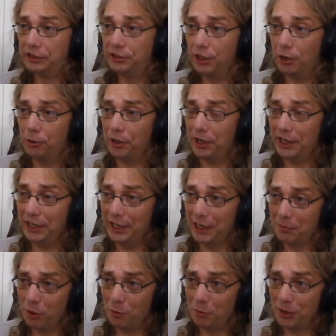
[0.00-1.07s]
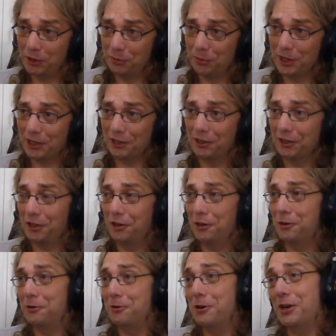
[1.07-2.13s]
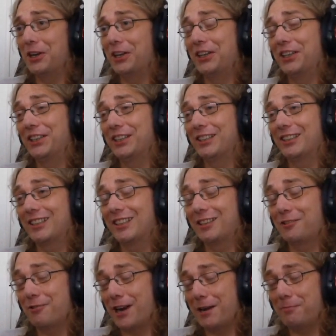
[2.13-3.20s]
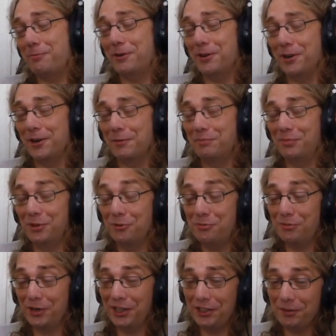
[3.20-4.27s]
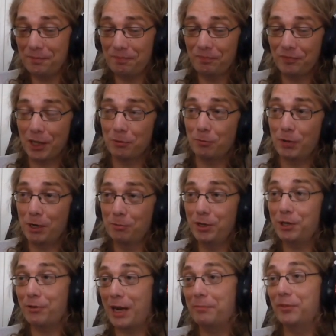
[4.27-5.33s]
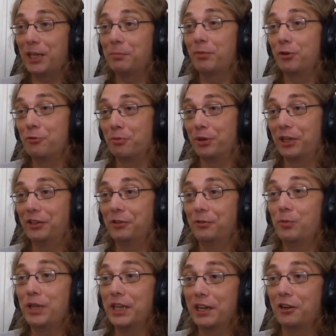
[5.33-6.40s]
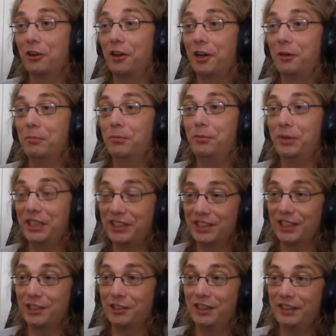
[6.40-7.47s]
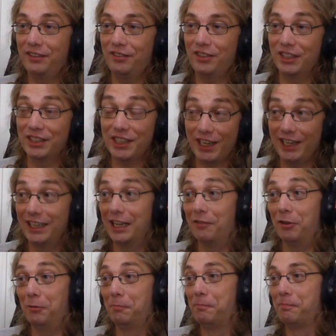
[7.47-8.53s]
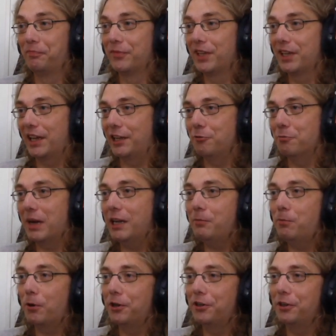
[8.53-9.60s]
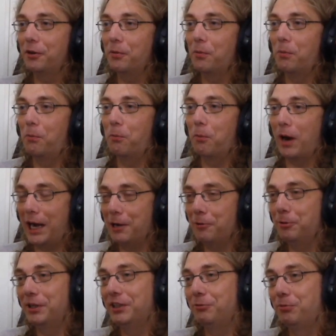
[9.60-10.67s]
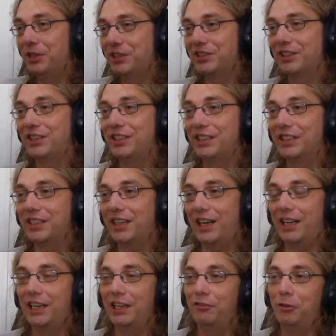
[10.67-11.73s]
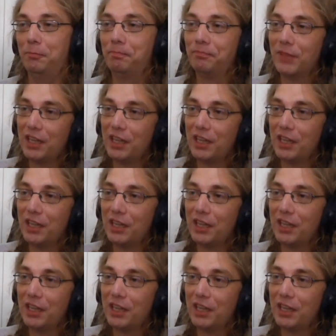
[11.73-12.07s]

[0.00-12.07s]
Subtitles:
So in a moment we're gonna go grab a blueprint, and when we grab that blueprint we are gonna reset the entire level. And you might wonder why we reset the entire level.